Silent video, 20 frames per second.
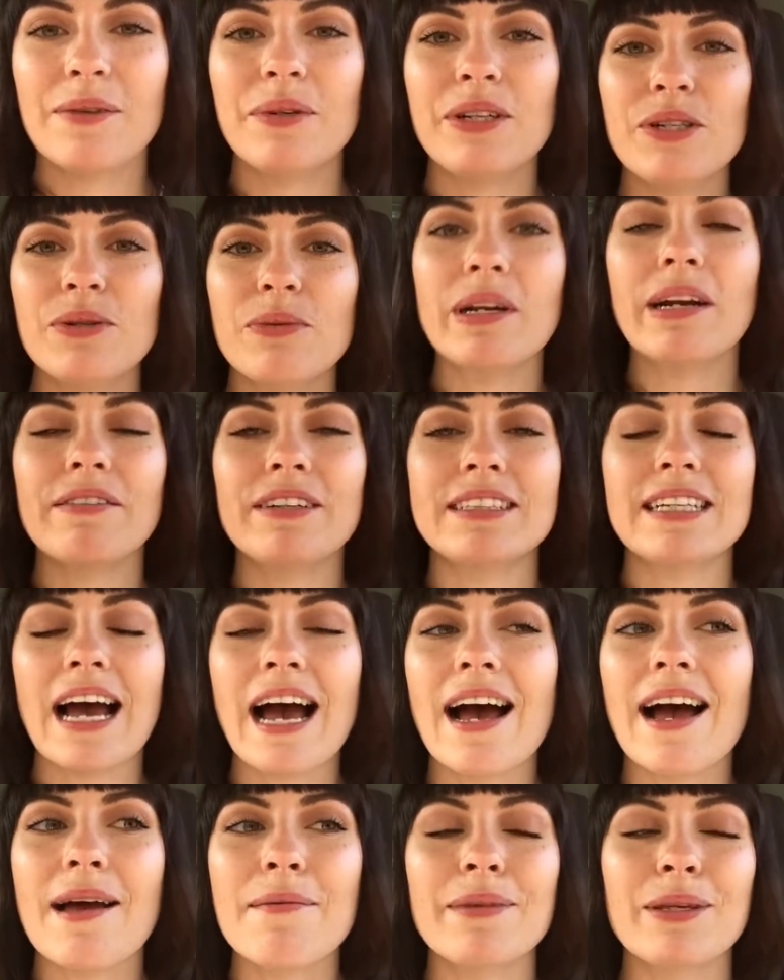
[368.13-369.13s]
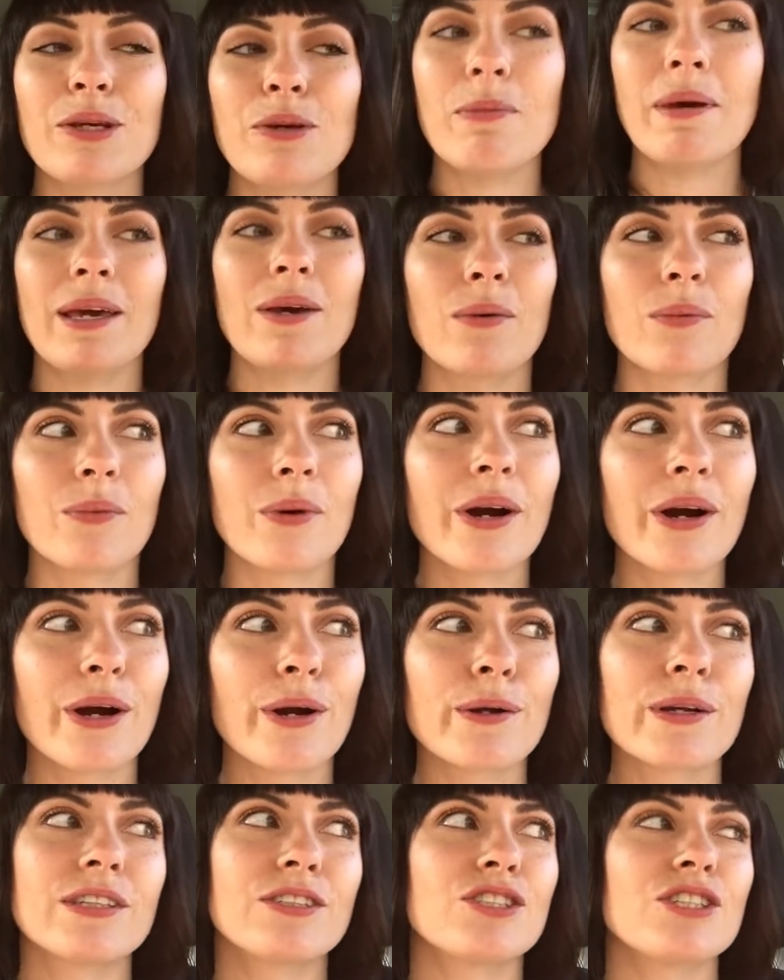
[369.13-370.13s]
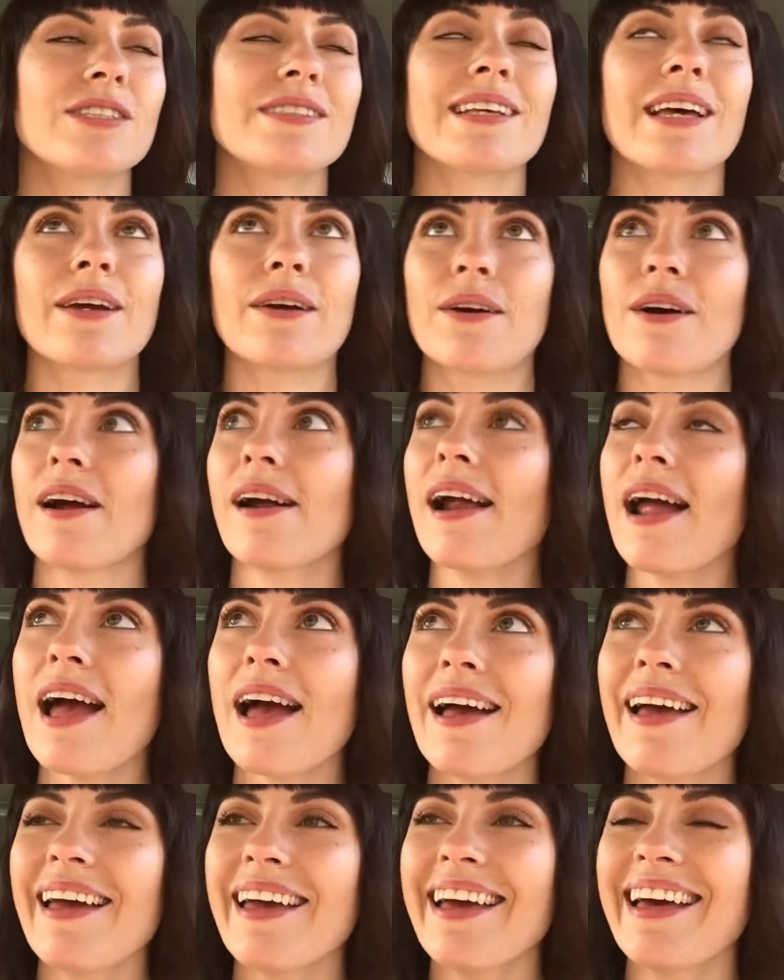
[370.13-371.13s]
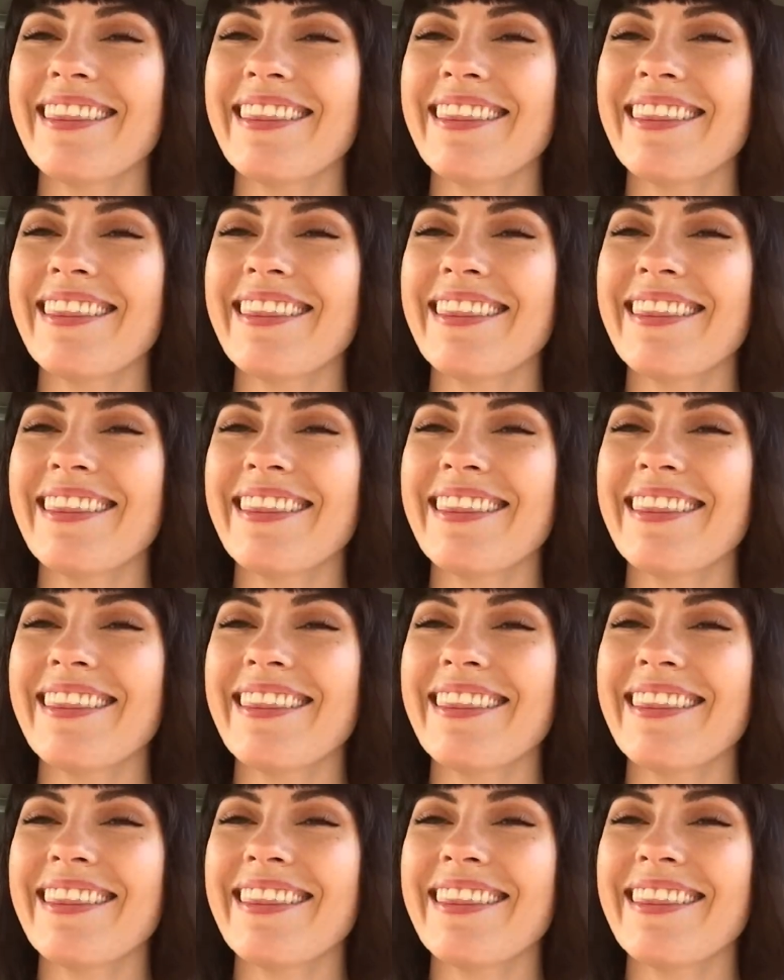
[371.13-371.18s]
We do it every time. Like, you make it work. And she's like, all right.